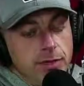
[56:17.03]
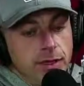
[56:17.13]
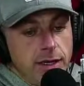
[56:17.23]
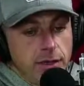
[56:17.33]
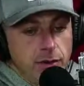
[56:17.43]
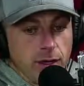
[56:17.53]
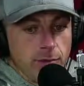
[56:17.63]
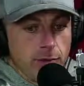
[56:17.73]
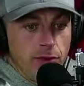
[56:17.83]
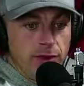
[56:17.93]
that you and I
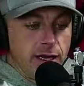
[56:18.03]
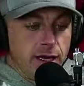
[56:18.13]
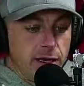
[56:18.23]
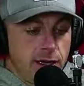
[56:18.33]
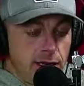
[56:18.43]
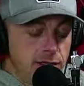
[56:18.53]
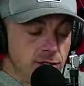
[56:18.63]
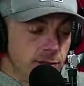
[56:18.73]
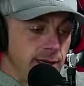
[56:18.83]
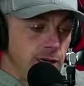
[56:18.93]
both get, and it
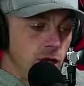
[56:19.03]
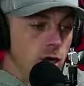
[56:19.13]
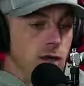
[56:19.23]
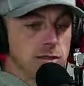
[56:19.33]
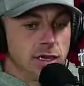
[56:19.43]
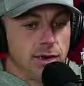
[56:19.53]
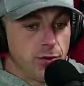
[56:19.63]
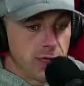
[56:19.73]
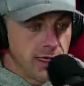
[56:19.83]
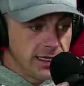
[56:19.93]
took me a long time
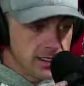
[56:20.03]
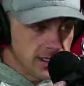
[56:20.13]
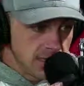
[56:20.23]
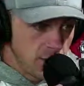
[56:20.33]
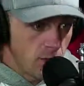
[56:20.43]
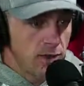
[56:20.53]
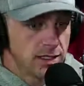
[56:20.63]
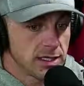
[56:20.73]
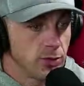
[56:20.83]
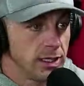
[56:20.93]
to realize this, but
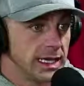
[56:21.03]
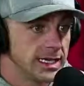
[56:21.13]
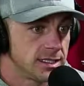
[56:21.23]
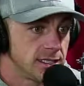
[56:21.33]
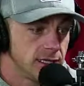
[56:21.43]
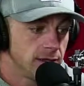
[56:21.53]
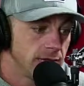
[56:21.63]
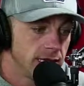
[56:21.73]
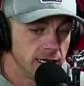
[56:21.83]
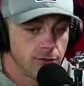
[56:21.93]
once I realized it,
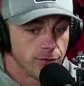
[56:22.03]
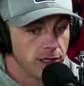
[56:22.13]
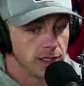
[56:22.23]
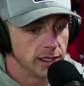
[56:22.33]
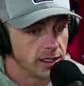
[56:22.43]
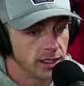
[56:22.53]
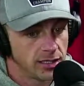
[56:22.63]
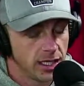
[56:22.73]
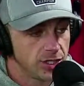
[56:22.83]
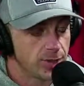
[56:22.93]
man, it clicked and it
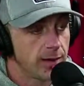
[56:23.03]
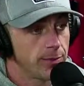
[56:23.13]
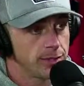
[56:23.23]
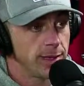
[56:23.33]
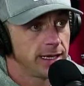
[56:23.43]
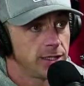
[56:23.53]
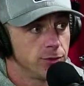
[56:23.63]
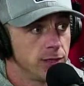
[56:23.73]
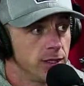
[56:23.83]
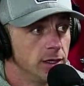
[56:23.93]
changed my
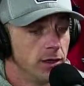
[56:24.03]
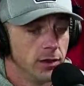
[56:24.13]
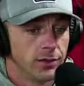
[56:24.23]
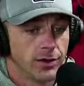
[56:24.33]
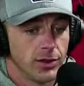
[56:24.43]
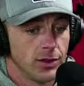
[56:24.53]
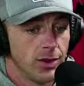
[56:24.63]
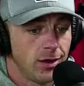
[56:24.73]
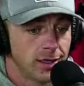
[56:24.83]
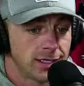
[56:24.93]
perspective. For the
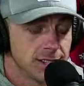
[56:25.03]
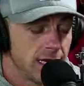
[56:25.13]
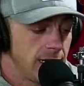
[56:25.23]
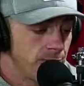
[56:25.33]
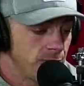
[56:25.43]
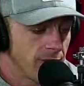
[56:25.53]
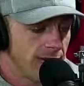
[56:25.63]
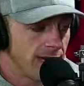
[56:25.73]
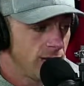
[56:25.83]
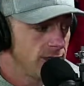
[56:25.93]
longest time,
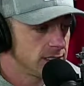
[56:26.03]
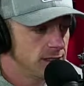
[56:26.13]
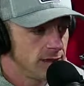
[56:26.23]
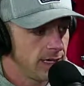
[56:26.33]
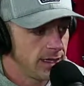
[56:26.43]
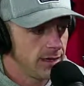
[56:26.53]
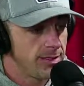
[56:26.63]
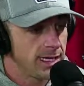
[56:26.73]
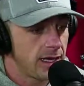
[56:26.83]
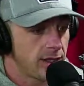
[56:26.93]
I always had that
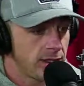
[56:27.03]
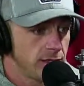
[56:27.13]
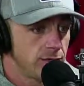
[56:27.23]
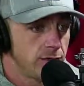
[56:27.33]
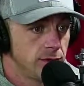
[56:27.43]
mentality of,